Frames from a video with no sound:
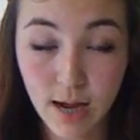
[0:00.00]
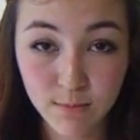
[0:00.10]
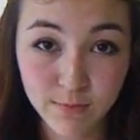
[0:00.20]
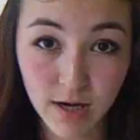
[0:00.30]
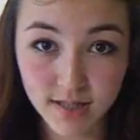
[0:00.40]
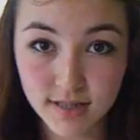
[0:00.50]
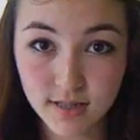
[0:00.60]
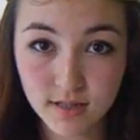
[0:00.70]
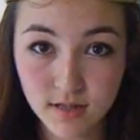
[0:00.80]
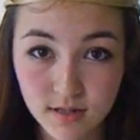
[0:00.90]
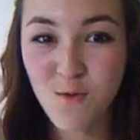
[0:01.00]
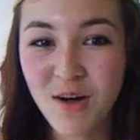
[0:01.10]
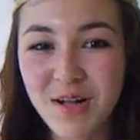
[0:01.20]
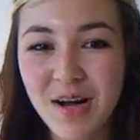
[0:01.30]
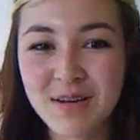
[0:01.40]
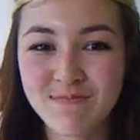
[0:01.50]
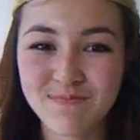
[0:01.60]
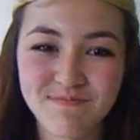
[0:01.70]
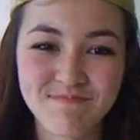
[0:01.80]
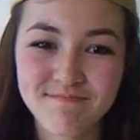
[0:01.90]
I'm the boss. Well,
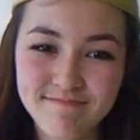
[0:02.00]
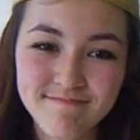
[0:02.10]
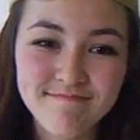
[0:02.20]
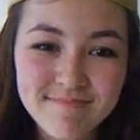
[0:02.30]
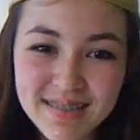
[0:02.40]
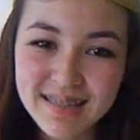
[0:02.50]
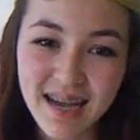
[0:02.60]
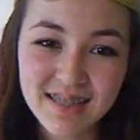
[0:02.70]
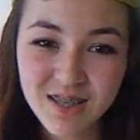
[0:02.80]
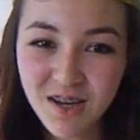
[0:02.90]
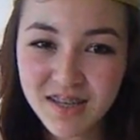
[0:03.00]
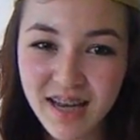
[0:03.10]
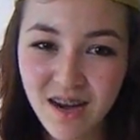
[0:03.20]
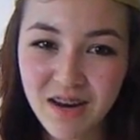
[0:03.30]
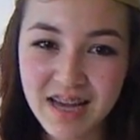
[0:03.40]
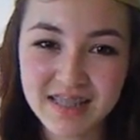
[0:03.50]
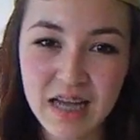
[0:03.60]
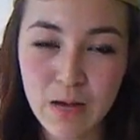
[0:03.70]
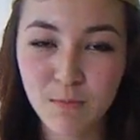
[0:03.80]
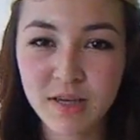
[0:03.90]
I started out
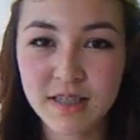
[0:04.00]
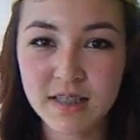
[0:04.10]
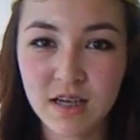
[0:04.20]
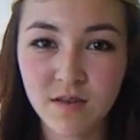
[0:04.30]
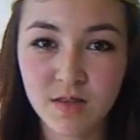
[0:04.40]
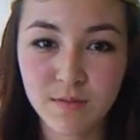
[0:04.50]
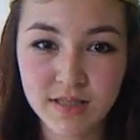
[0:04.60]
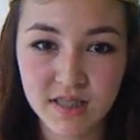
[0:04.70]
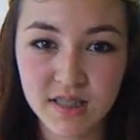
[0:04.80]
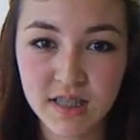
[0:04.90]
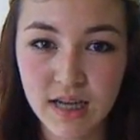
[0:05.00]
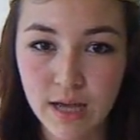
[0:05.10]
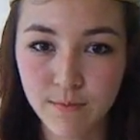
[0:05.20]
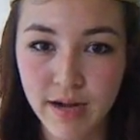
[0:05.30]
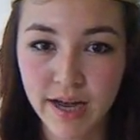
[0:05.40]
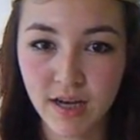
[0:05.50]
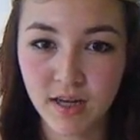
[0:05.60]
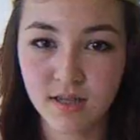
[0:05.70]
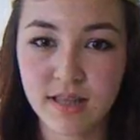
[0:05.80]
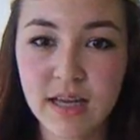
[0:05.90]
as an empress of the Byzantine Empire.